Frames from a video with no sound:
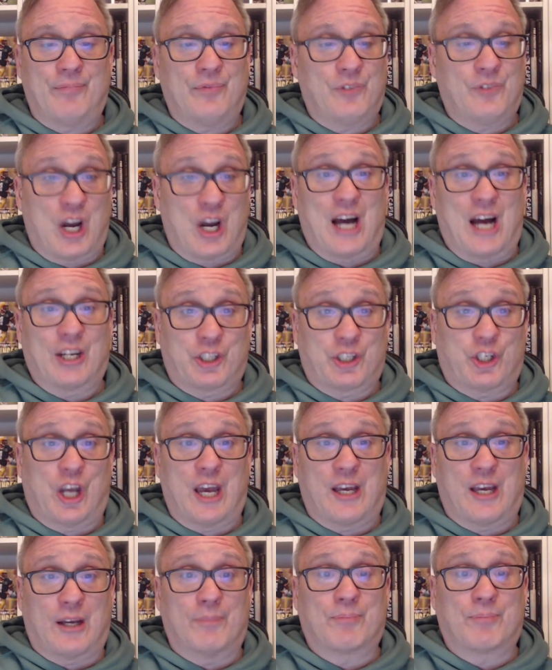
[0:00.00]
Josh
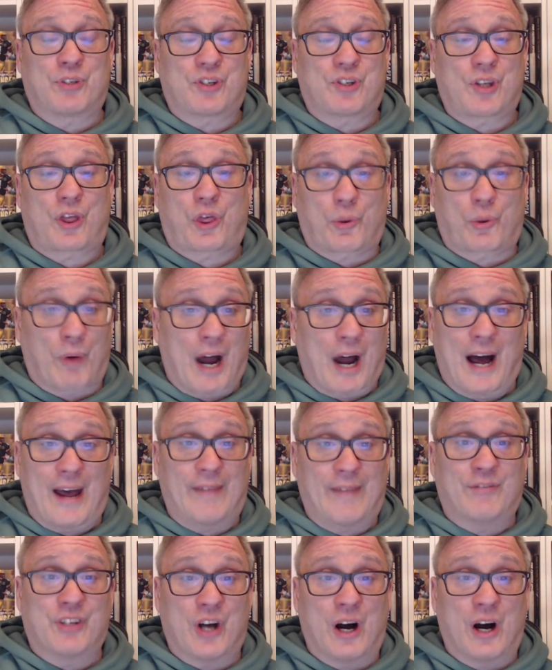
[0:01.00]
Jacobs
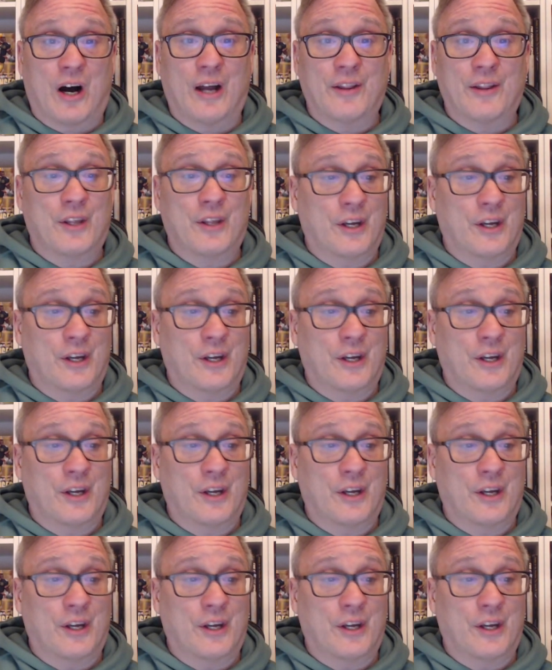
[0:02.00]
thrives on,